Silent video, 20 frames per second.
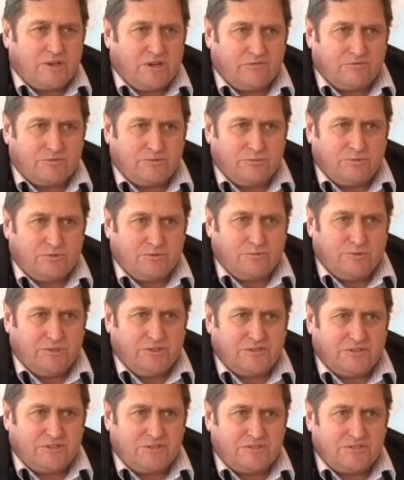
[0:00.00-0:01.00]
comfortable with where
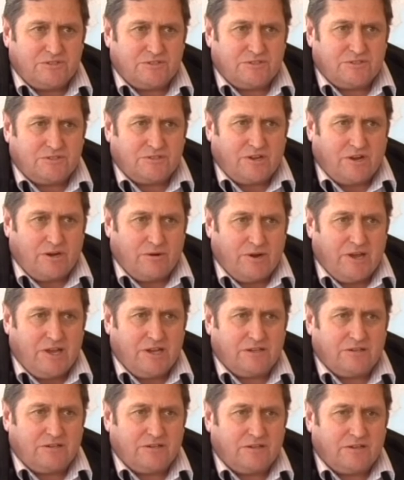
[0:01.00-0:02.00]
things are
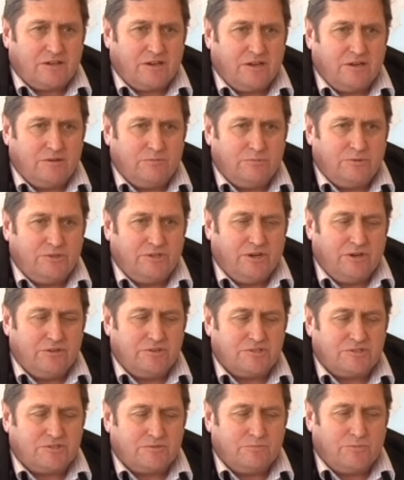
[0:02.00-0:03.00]
at. We know
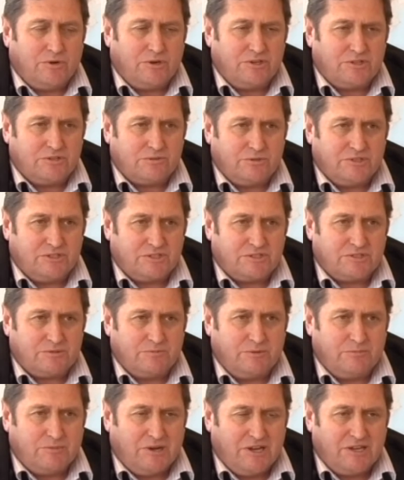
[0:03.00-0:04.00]
there's some minor tweaks to
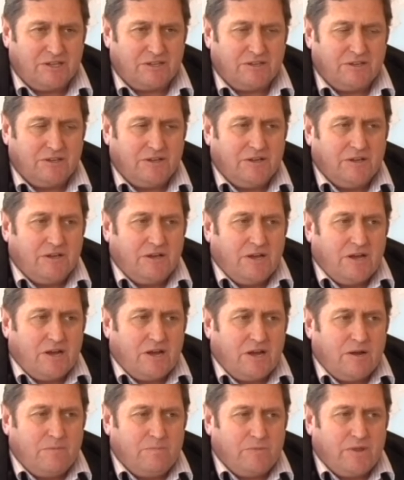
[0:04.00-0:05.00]
be made,
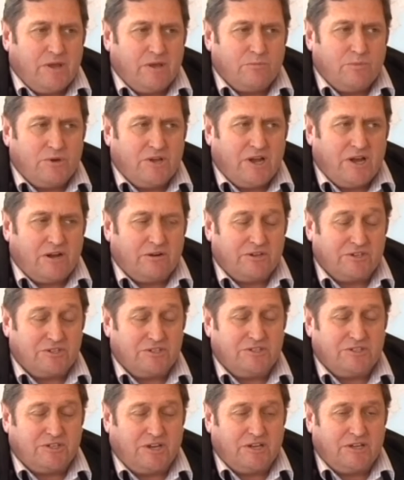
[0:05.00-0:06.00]
and we are
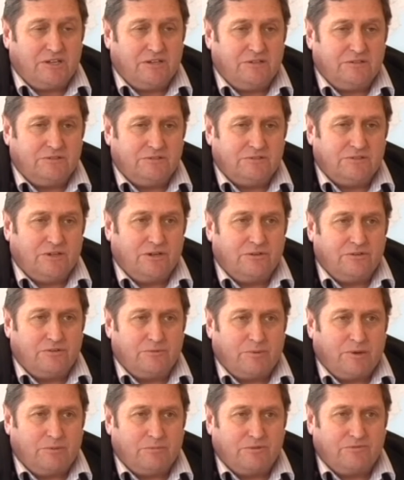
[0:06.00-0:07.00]
actually taking note of the
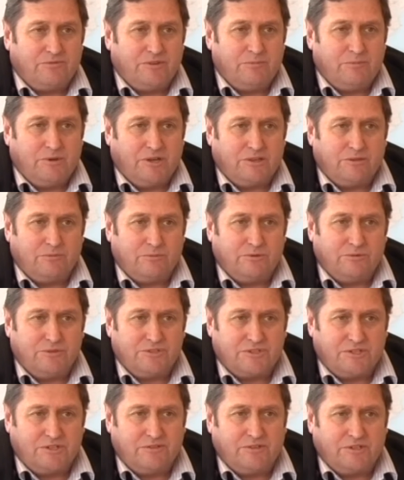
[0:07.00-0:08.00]
public feedback that we're
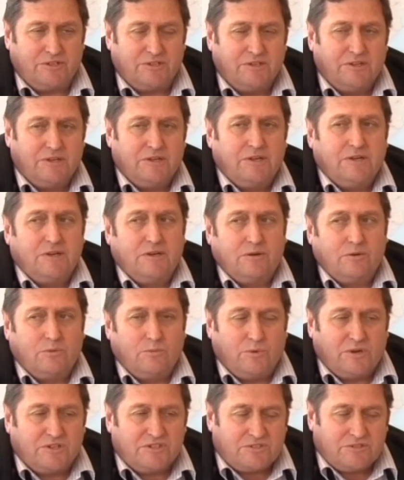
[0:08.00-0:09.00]
receiving.
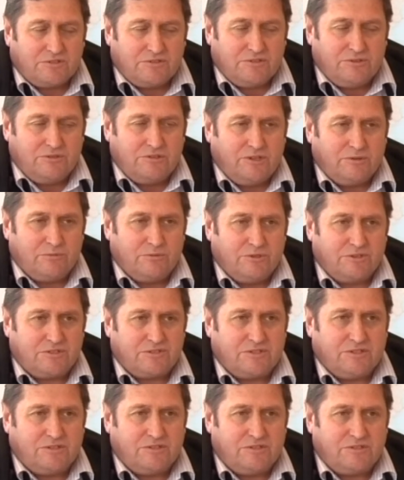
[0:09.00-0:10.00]
Once the new
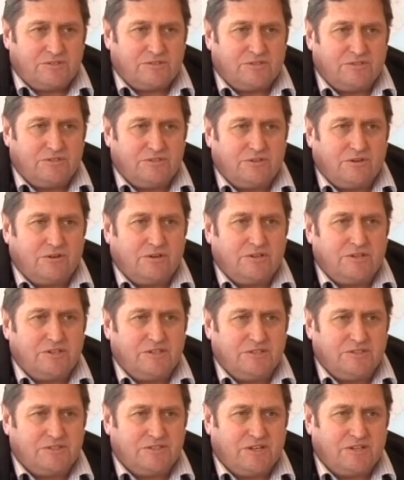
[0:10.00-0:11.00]
network's in its entirety
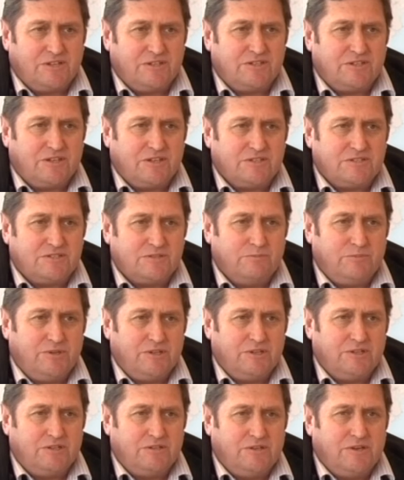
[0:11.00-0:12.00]
and has had a chance to
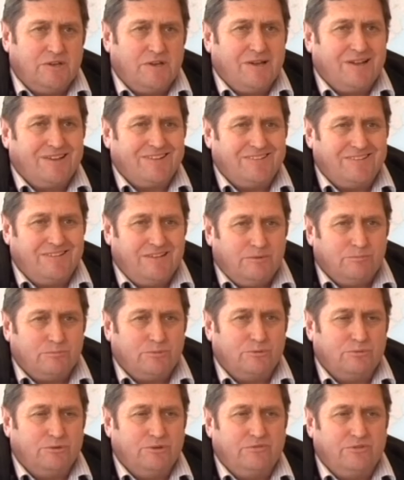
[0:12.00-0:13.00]
bed in, then
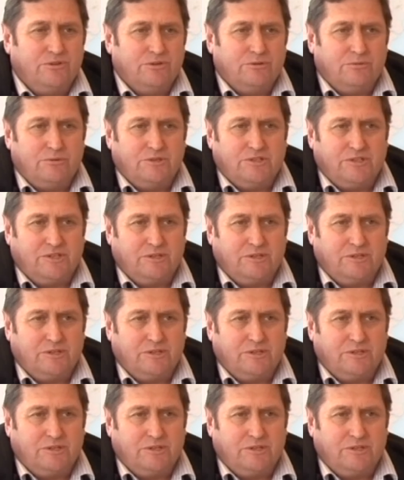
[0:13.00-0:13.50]
we'll review where the